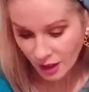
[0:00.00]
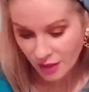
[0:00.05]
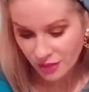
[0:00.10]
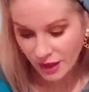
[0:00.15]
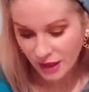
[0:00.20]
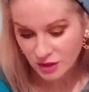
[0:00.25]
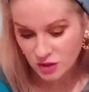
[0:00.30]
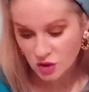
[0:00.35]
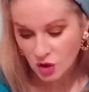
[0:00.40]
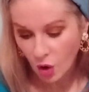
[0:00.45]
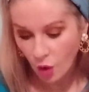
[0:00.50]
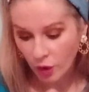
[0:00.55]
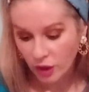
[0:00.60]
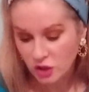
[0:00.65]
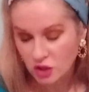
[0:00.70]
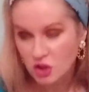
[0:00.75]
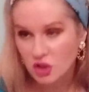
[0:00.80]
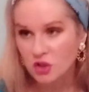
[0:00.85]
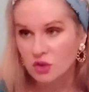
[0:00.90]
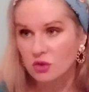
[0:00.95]
that's
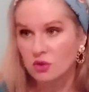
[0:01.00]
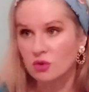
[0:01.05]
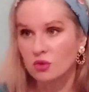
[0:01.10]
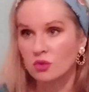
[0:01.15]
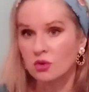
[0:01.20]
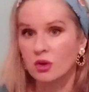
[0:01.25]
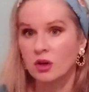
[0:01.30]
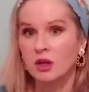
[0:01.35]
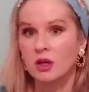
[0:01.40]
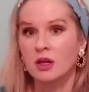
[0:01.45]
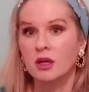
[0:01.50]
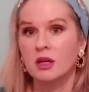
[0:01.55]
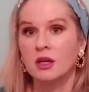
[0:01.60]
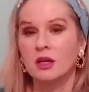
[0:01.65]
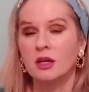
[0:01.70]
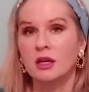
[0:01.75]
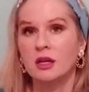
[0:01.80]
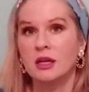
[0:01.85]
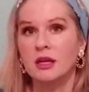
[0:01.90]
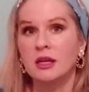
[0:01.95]
going to
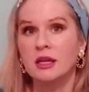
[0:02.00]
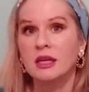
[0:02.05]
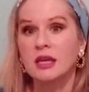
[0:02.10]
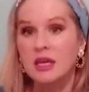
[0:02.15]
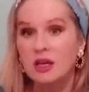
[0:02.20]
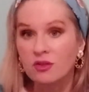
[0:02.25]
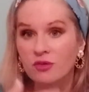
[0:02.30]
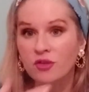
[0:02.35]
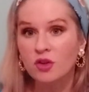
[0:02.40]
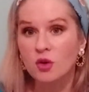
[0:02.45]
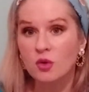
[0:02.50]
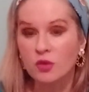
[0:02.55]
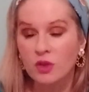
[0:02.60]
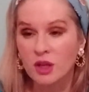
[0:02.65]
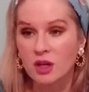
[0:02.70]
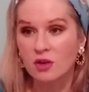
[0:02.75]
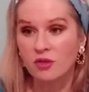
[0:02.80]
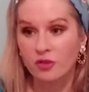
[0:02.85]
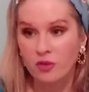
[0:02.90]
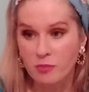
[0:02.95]
give you
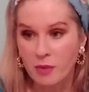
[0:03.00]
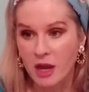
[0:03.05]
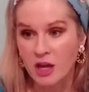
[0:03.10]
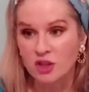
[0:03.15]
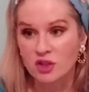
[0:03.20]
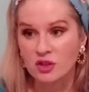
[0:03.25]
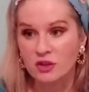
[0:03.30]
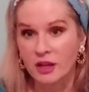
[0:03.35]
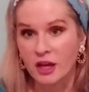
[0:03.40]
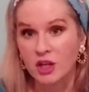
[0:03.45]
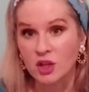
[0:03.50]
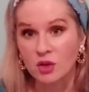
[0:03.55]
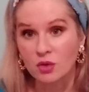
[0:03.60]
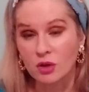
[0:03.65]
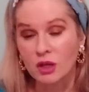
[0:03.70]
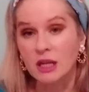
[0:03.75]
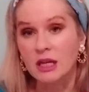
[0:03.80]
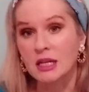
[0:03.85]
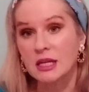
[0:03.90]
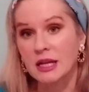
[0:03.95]
the information that you
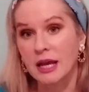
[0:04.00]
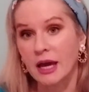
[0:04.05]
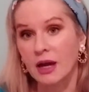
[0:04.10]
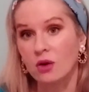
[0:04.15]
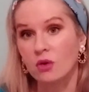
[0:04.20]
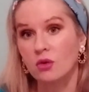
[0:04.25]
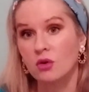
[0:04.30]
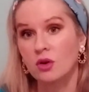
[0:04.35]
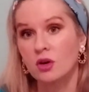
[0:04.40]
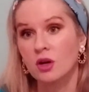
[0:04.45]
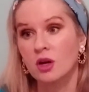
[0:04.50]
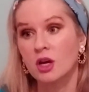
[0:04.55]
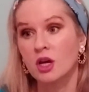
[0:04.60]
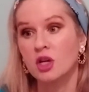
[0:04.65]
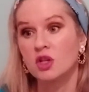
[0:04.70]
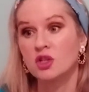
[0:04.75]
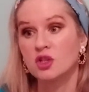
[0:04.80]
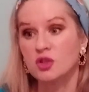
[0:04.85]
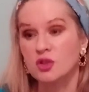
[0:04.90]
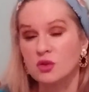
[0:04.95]
need now
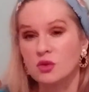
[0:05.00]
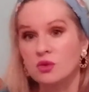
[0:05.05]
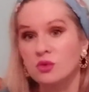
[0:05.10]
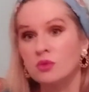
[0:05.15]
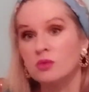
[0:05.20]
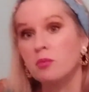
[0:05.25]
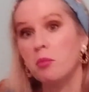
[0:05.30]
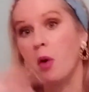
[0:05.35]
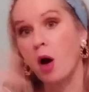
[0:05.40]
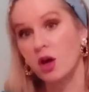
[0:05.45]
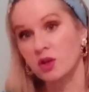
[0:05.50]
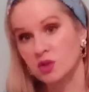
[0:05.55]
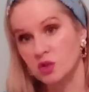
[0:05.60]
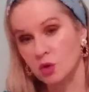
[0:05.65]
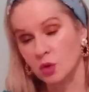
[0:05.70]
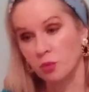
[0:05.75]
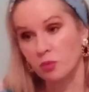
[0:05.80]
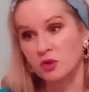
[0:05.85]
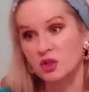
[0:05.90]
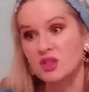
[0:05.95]
to boss
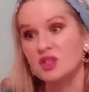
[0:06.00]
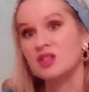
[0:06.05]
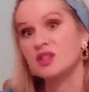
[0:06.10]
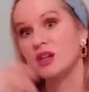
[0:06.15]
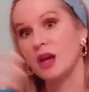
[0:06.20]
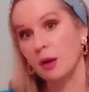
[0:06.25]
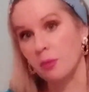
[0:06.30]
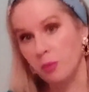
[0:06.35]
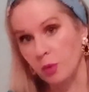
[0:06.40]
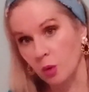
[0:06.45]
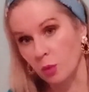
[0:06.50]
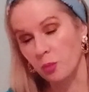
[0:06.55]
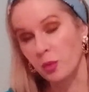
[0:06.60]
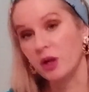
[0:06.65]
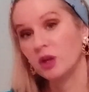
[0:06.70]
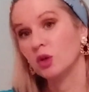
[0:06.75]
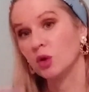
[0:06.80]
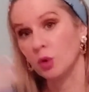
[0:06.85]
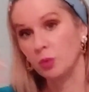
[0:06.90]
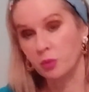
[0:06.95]
up, to step up
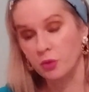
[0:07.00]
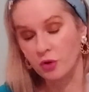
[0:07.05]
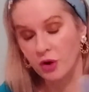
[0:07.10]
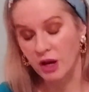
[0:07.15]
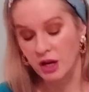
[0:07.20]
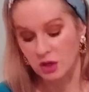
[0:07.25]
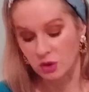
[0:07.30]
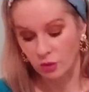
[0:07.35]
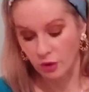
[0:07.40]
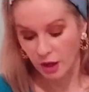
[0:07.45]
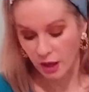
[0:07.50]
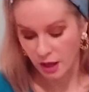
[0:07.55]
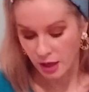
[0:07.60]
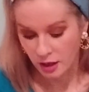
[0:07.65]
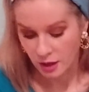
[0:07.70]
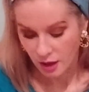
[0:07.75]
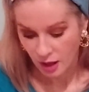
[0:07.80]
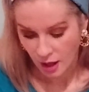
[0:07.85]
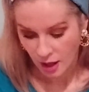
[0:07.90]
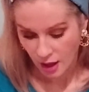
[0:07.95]
and upgrade,
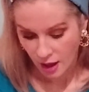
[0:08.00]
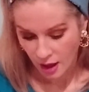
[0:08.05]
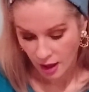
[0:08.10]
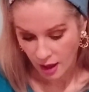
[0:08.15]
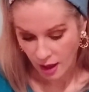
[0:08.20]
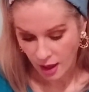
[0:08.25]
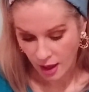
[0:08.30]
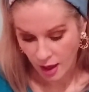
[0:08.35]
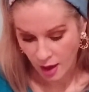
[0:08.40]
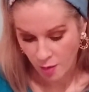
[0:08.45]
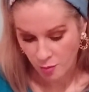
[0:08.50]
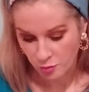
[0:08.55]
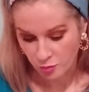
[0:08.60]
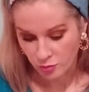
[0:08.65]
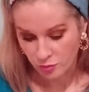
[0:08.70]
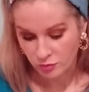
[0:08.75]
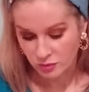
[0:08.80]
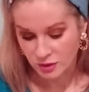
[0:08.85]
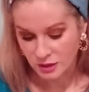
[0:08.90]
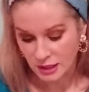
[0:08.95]
okay? Um,
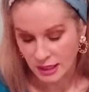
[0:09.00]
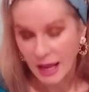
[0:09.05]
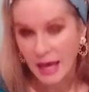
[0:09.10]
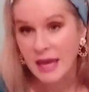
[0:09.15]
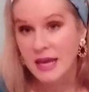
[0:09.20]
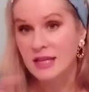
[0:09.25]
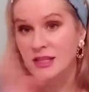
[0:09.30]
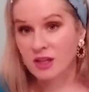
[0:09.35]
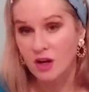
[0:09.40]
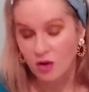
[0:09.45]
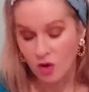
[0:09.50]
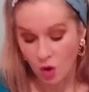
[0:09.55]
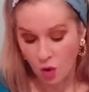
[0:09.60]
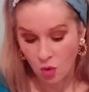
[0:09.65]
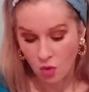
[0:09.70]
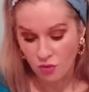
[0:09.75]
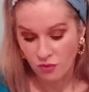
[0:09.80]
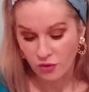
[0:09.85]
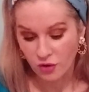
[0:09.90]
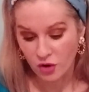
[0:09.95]
delays are
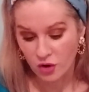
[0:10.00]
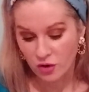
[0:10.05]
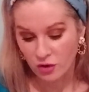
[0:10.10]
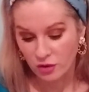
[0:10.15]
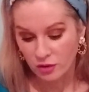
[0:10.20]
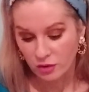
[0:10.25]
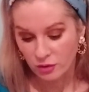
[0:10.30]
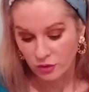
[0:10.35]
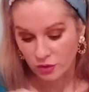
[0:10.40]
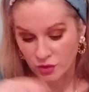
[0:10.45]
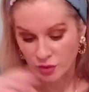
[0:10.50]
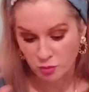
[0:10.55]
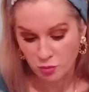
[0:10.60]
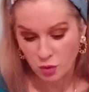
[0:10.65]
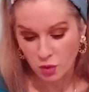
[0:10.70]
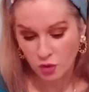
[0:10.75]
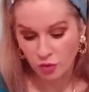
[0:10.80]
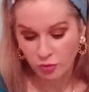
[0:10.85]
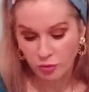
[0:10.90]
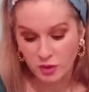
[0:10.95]
over, there's
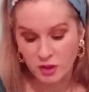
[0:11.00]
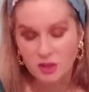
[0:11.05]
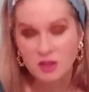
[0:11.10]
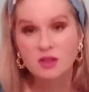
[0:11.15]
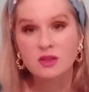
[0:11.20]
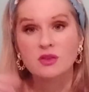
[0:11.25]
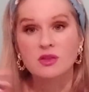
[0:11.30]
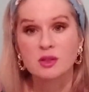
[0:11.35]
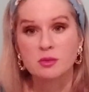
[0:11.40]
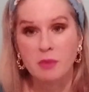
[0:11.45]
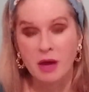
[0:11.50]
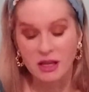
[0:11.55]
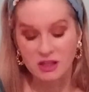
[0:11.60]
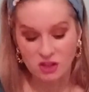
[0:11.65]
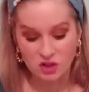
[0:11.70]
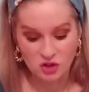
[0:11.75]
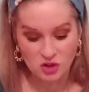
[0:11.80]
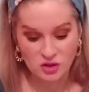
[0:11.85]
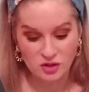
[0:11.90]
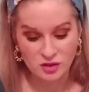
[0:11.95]
movement, there's
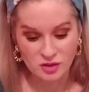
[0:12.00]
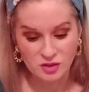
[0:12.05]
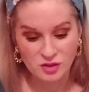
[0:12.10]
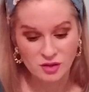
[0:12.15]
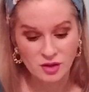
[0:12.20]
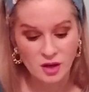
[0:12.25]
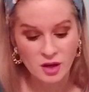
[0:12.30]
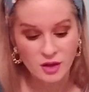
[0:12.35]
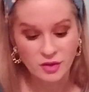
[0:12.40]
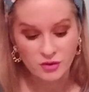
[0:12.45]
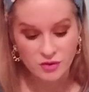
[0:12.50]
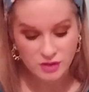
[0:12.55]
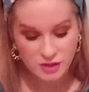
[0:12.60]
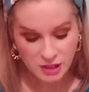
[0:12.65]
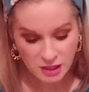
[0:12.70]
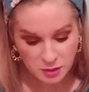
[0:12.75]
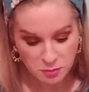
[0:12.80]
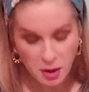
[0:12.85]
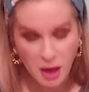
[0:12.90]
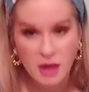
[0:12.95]
messages, there's
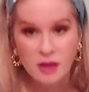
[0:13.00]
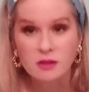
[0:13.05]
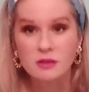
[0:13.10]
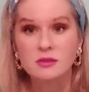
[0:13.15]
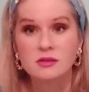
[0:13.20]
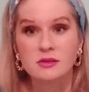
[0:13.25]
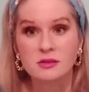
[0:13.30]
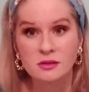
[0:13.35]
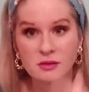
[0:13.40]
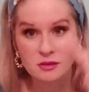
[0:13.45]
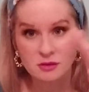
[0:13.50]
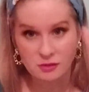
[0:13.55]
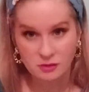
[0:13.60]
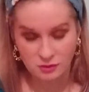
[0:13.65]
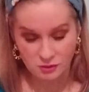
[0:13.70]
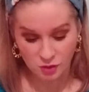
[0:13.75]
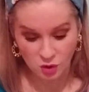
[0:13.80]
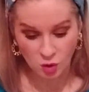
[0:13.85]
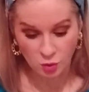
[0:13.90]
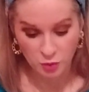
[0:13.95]
emails
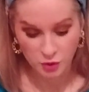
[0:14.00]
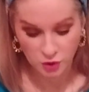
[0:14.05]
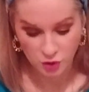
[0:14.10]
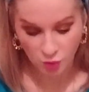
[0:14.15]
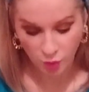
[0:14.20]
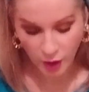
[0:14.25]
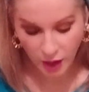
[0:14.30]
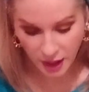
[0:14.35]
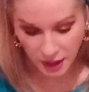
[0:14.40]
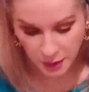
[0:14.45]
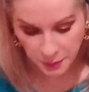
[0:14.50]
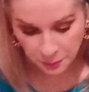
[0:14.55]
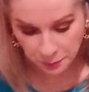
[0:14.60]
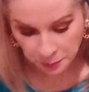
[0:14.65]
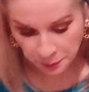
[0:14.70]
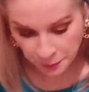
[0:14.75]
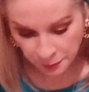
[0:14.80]
coming your way